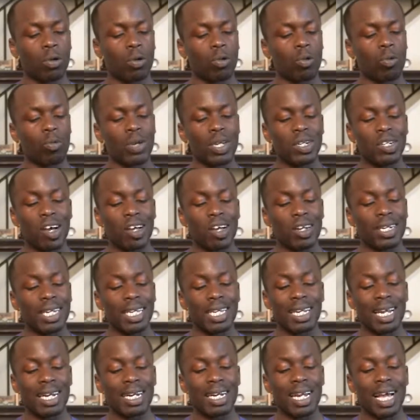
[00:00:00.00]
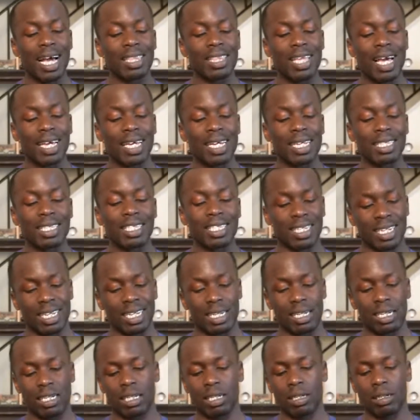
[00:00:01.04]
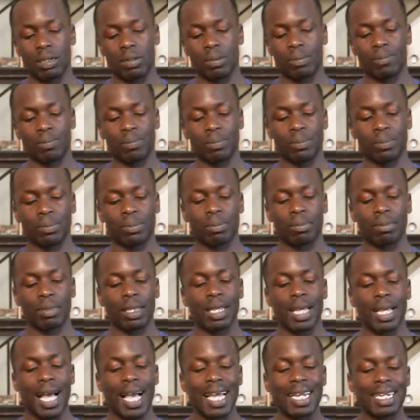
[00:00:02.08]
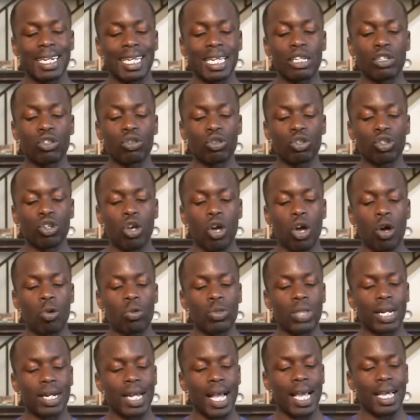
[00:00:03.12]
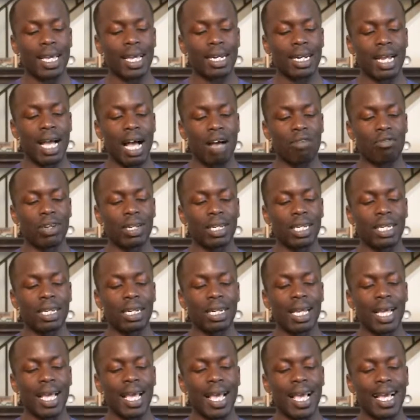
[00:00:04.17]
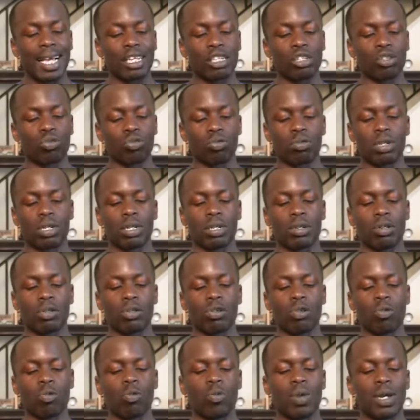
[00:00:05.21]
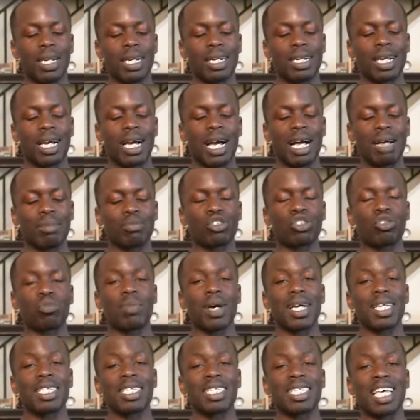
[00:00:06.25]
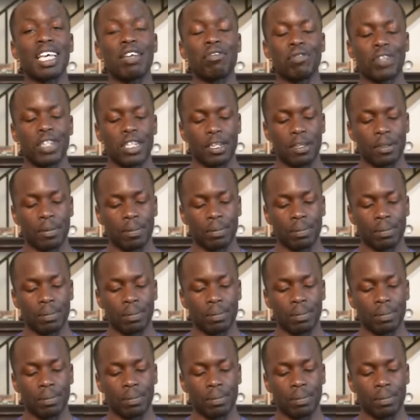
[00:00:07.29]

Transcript: We don't need another incident. I need to know that I can have a little extra when it comes to my safety,